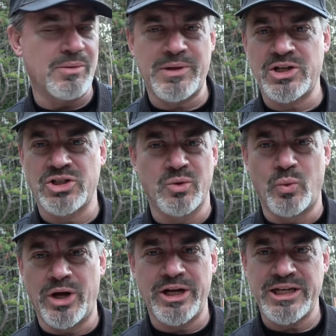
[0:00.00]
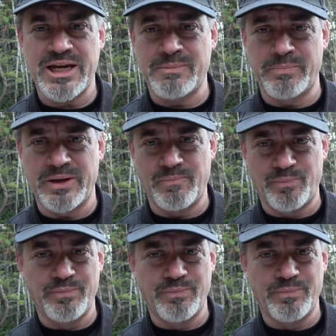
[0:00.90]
I'm not sure what yet, but